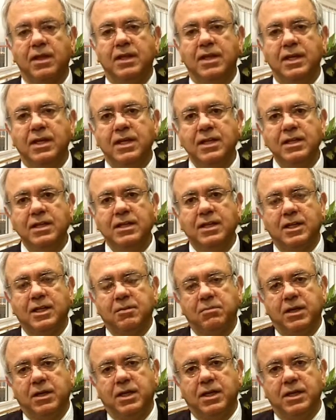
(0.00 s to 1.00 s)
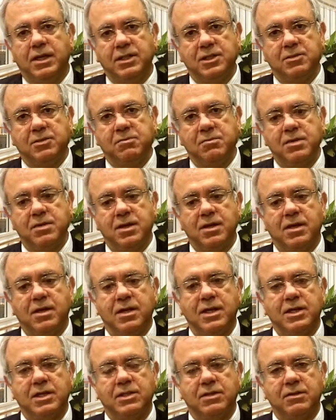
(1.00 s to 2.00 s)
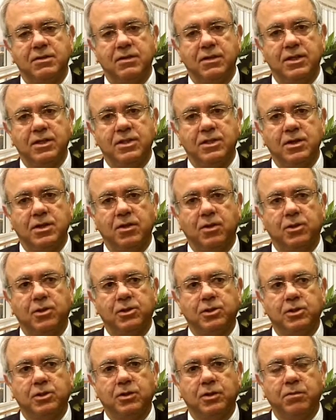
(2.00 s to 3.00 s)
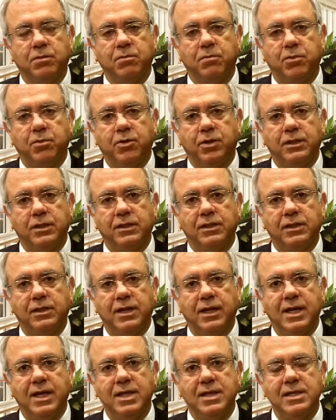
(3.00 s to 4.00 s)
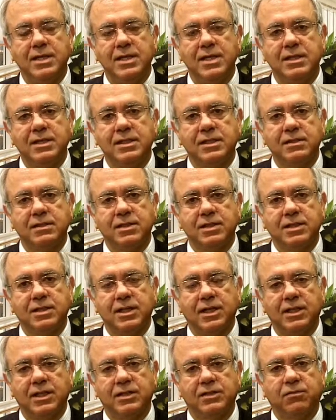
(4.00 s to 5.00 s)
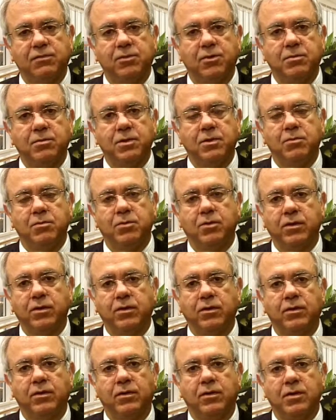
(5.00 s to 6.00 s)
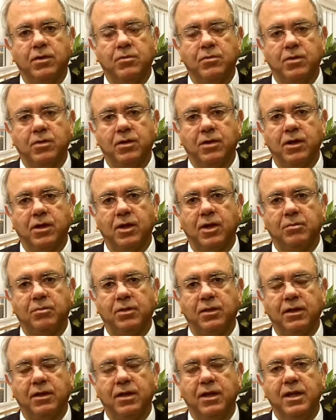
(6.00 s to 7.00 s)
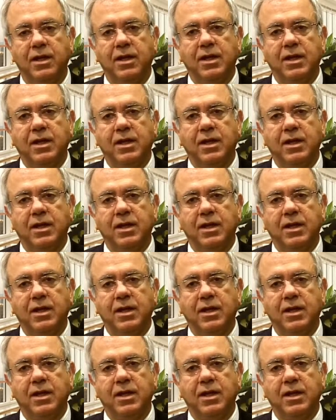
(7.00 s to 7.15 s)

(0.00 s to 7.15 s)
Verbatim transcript: The indirect mechanism uh, is, is also important, and this results from the monoclonal immunoglobulin